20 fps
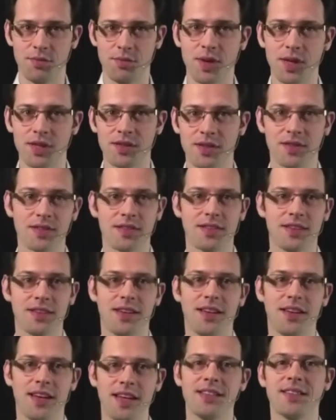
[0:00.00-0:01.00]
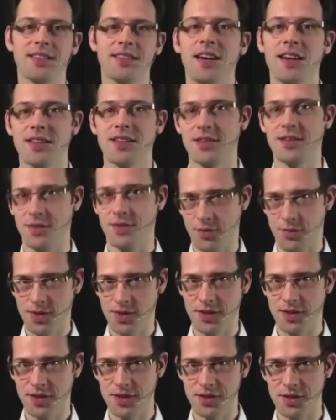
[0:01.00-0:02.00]
but let's start with
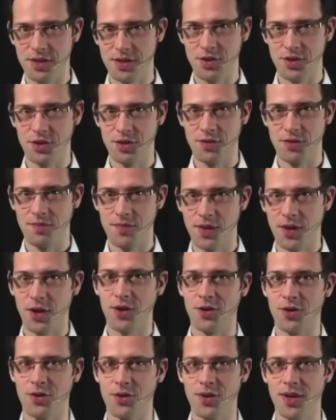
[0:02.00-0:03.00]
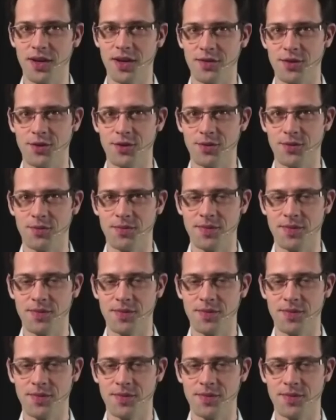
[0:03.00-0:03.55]
a decision altogether.